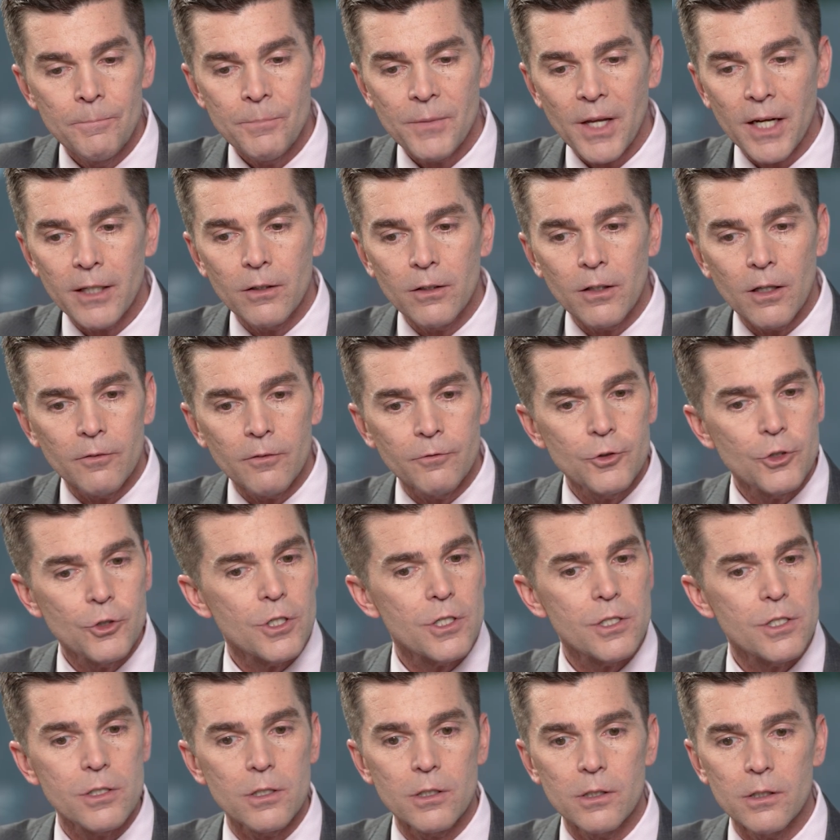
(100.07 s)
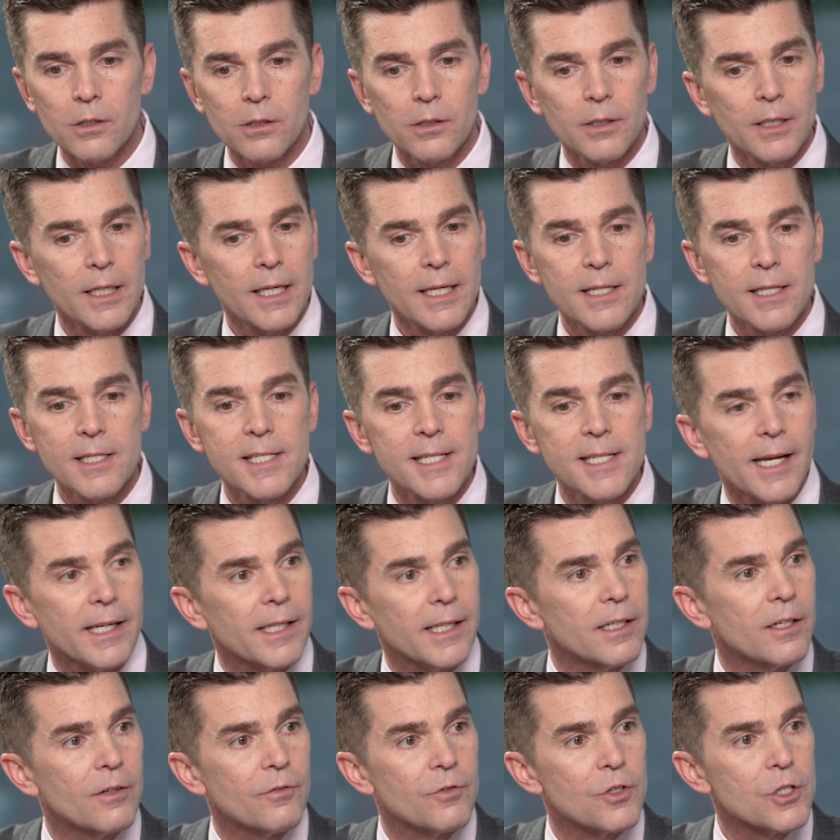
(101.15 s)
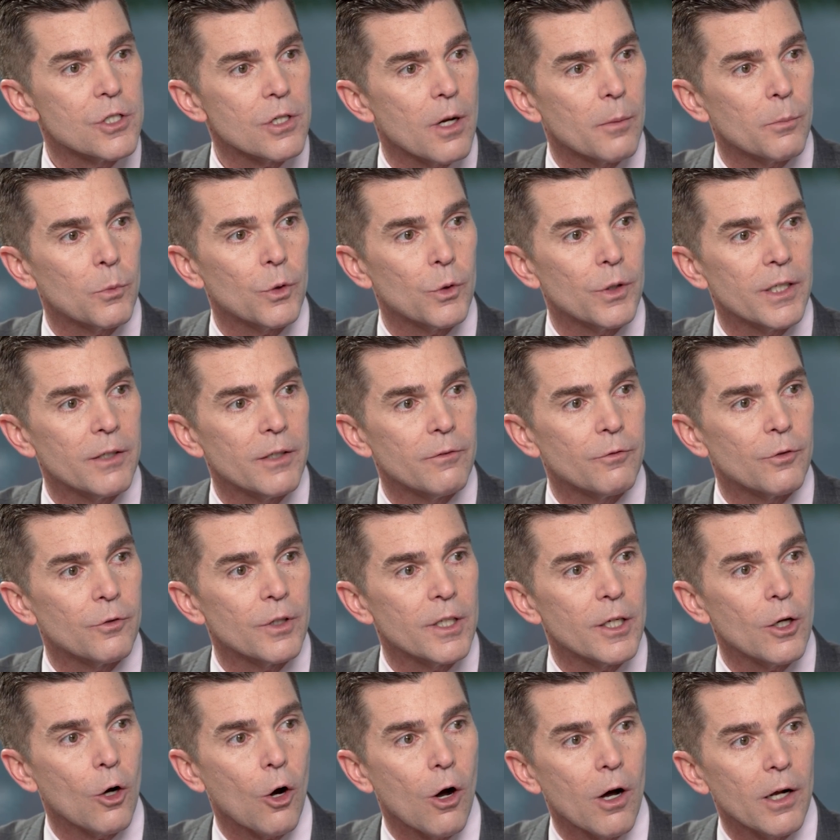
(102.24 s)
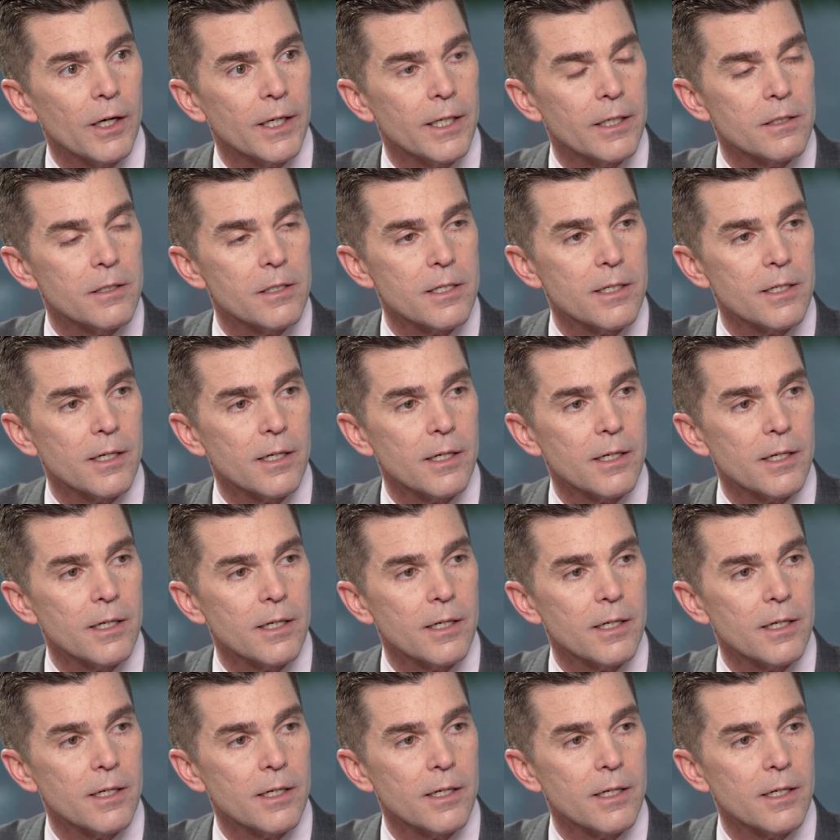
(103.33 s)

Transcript: I'd love just an executive summary for the audience,